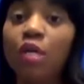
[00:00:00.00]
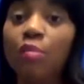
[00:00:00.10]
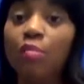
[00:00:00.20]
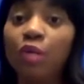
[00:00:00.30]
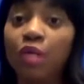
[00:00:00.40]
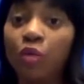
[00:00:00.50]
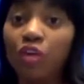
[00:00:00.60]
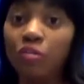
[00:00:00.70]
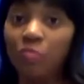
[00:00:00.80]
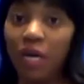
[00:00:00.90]
But
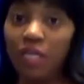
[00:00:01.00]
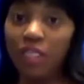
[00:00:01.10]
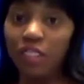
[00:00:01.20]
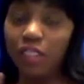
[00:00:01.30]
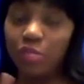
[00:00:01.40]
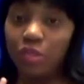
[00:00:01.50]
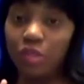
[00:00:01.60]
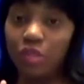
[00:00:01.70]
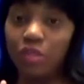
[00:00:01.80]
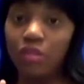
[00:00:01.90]
one of my
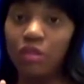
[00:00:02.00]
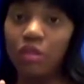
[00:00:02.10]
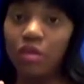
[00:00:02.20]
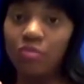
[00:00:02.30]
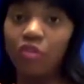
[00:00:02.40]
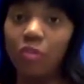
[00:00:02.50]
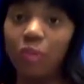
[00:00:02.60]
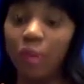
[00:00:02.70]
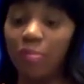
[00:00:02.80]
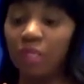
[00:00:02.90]
customers from
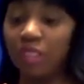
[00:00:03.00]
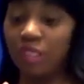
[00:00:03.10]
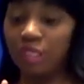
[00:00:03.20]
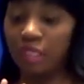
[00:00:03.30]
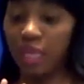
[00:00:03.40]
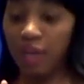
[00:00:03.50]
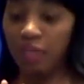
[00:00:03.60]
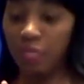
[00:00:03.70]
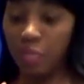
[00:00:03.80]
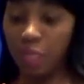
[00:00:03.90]
my business
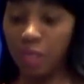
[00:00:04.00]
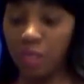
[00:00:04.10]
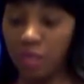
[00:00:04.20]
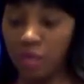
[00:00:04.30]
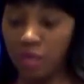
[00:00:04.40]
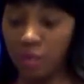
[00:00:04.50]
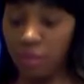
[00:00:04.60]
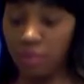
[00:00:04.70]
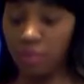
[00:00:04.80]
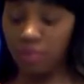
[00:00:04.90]
gave me
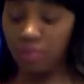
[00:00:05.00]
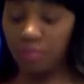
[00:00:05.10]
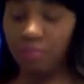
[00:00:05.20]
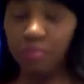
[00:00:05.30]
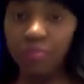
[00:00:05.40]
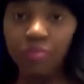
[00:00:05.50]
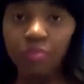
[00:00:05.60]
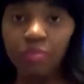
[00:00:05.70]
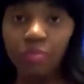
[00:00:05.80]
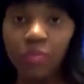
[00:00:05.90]

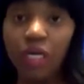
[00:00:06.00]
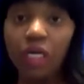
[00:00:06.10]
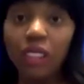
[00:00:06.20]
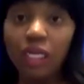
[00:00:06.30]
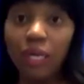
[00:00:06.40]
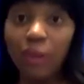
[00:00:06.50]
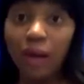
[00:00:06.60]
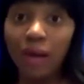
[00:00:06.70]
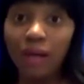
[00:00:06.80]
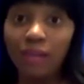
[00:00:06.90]
a clay
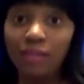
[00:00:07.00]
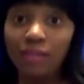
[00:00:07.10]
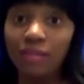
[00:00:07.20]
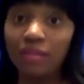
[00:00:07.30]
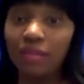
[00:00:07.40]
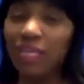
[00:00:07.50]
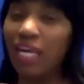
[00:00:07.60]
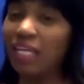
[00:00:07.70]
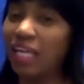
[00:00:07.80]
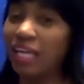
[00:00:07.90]
pot. And
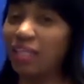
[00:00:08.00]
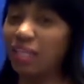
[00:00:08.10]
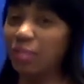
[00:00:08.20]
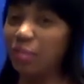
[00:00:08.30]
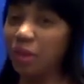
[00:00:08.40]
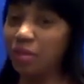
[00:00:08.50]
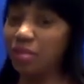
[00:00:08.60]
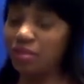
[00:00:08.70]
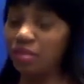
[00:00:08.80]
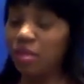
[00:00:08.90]
I like clay pots.